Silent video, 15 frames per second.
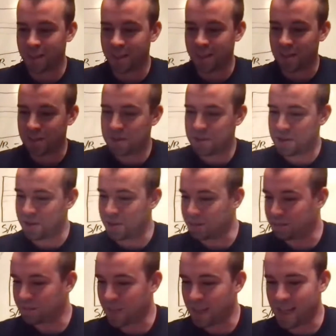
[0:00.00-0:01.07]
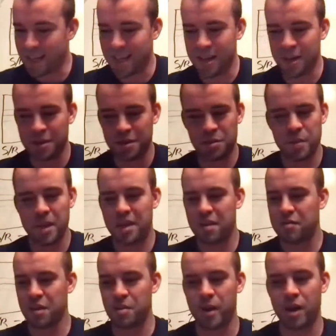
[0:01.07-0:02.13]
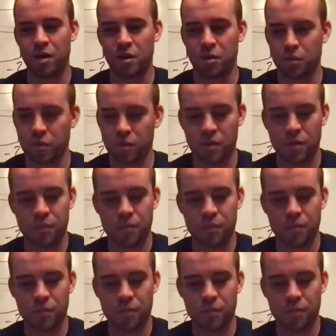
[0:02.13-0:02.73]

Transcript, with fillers: you know, so uh, speaking of libero,